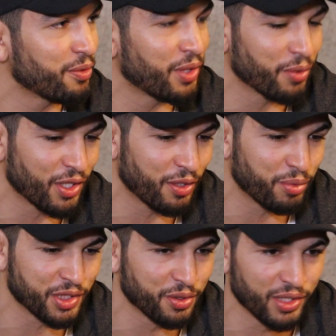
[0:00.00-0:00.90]
We want an
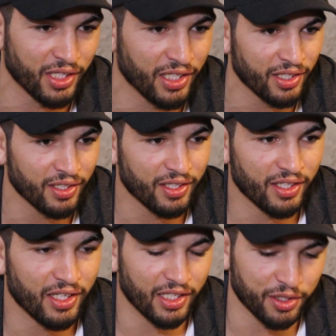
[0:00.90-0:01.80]
opportunity,
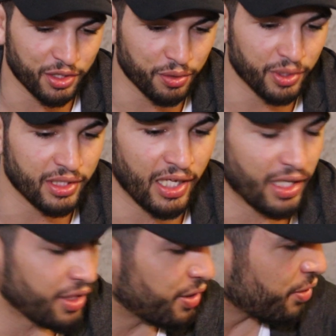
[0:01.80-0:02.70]
and they're doing
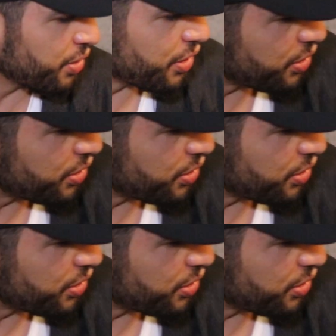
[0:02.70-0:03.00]
that. You know,